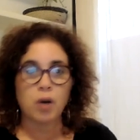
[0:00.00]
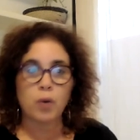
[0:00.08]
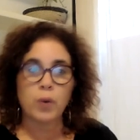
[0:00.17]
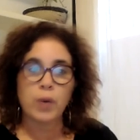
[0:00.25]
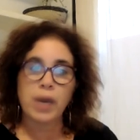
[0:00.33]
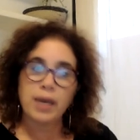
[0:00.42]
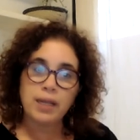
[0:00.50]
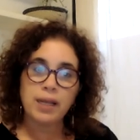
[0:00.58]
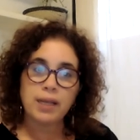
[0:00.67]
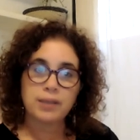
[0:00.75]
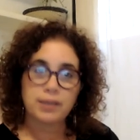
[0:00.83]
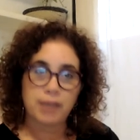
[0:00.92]
We
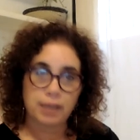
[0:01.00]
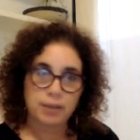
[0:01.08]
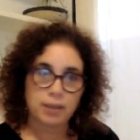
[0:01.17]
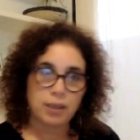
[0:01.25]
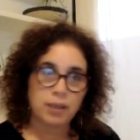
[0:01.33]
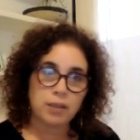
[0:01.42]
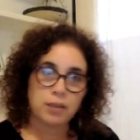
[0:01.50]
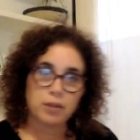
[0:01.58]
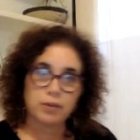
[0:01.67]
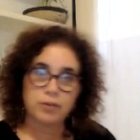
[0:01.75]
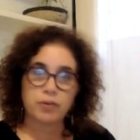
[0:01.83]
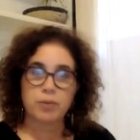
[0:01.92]
analyzed data
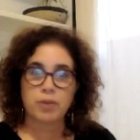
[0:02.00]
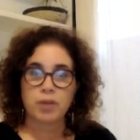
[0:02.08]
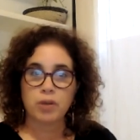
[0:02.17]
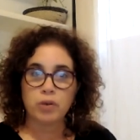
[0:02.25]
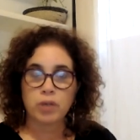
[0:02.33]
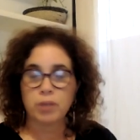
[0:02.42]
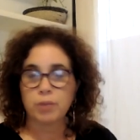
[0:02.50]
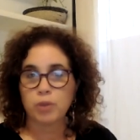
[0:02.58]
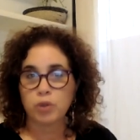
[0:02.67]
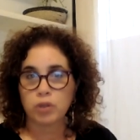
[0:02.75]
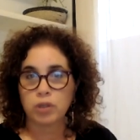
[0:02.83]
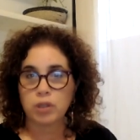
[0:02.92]
from the York
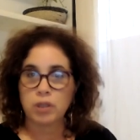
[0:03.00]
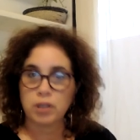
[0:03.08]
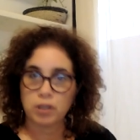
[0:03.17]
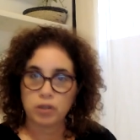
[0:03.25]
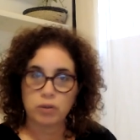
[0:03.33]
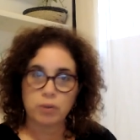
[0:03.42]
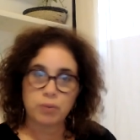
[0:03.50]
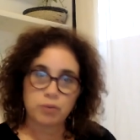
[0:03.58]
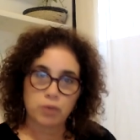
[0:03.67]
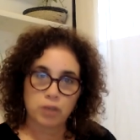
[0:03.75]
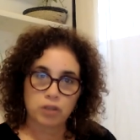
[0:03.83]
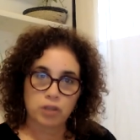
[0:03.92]
Emotional Injury
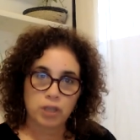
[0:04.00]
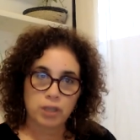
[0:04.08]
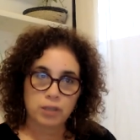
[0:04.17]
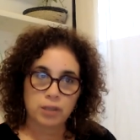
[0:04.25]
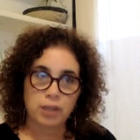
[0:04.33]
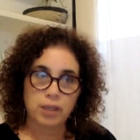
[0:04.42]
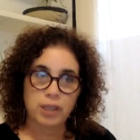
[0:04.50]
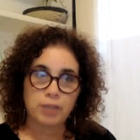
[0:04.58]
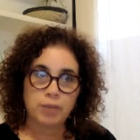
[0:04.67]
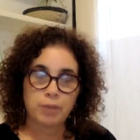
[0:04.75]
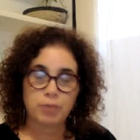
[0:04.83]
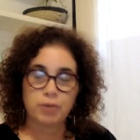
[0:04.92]
Project led
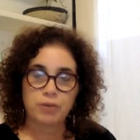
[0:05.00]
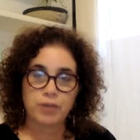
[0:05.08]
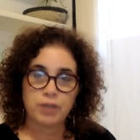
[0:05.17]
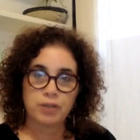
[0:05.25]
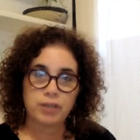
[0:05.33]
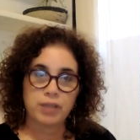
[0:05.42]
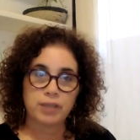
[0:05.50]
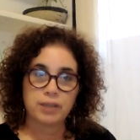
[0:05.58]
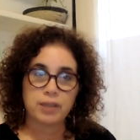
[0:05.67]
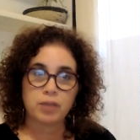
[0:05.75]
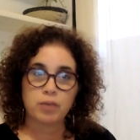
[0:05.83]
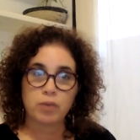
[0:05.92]
by Professor
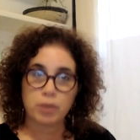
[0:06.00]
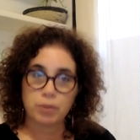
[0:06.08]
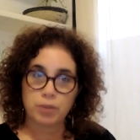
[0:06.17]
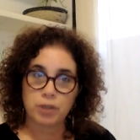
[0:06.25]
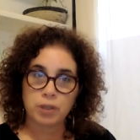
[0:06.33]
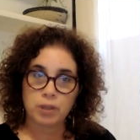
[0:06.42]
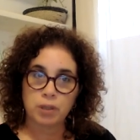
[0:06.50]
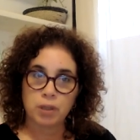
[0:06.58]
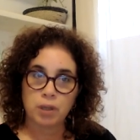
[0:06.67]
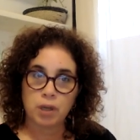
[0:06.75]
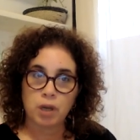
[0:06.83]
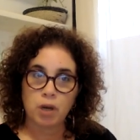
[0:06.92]
Leslie Greenberg,
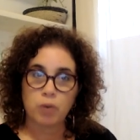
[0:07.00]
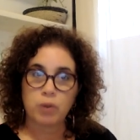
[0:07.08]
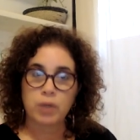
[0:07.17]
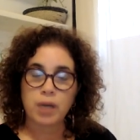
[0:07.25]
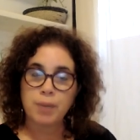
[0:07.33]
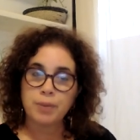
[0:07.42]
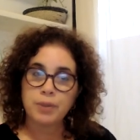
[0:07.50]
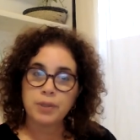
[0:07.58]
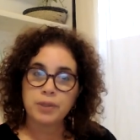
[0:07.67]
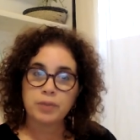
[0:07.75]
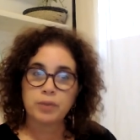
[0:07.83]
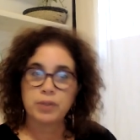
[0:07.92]
where
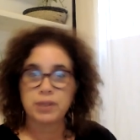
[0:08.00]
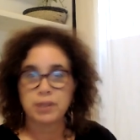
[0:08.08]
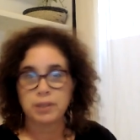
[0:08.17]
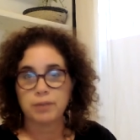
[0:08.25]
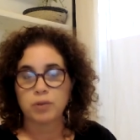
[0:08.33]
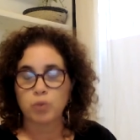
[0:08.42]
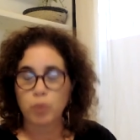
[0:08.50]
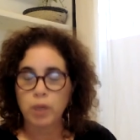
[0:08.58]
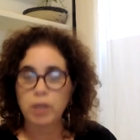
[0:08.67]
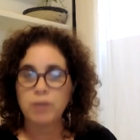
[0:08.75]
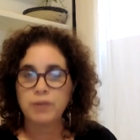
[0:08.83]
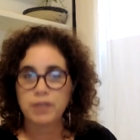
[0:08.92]
couples received
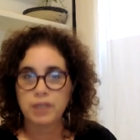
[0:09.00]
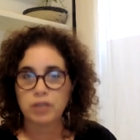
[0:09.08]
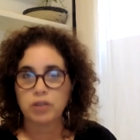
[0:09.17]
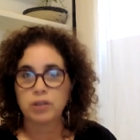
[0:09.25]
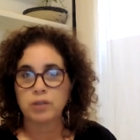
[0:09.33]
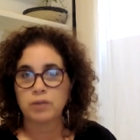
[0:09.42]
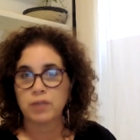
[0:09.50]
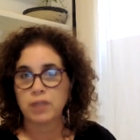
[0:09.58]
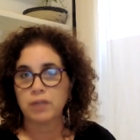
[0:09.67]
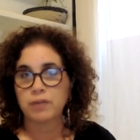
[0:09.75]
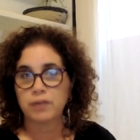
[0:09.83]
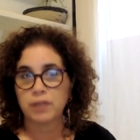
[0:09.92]
12 sessions of
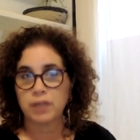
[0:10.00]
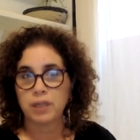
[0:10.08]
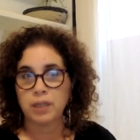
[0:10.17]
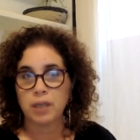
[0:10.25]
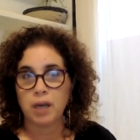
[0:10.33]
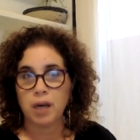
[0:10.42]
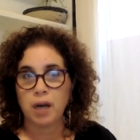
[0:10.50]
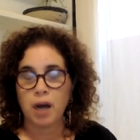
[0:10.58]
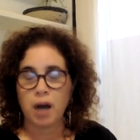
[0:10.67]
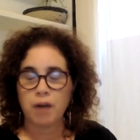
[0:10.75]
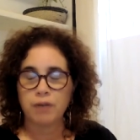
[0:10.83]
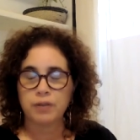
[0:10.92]
EFT
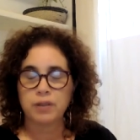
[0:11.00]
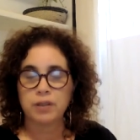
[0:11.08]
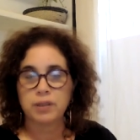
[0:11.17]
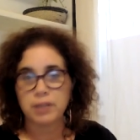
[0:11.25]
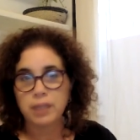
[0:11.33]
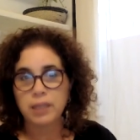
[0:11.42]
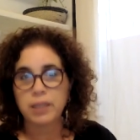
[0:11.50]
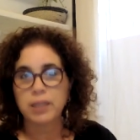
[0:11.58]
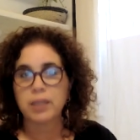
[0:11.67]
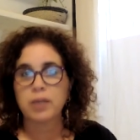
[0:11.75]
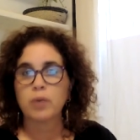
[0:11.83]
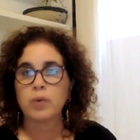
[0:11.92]
after
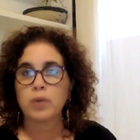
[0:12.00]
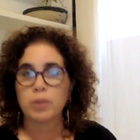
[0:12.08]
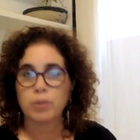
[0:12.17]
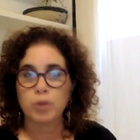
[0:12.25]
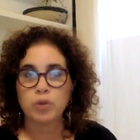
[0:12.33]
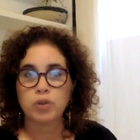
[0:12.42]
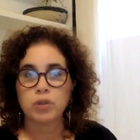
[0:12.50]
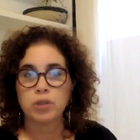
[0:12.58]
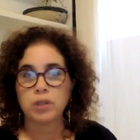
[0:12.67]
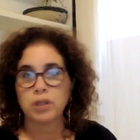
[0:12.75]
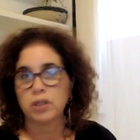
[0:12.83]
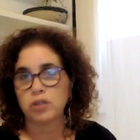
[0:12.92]
dealing with
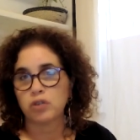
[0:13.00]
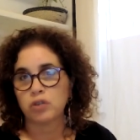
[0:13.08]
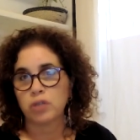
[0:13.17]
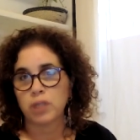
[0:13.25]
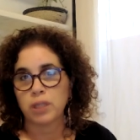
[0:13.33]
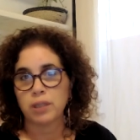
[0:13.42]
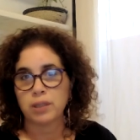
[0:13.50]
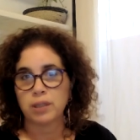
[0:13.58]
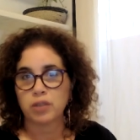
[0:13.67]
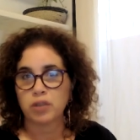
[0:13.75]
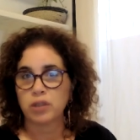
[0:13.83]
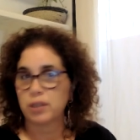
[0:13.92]
emotional injury
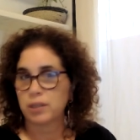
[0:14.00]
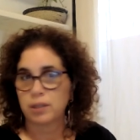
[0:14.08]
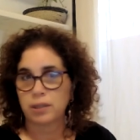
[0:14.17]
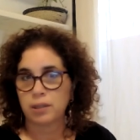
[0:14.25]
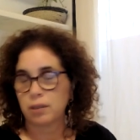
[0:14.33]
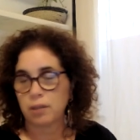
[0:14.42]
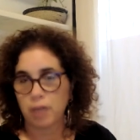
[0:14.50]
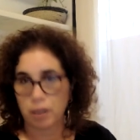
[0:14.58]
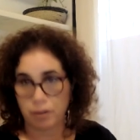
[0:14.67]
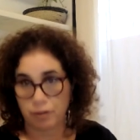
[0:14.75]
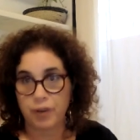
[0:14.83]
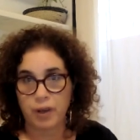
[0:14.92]
such as an
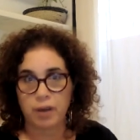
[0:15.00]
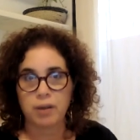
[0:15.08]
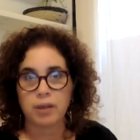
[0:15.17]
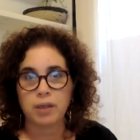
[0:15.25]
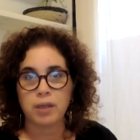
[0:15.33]
affair.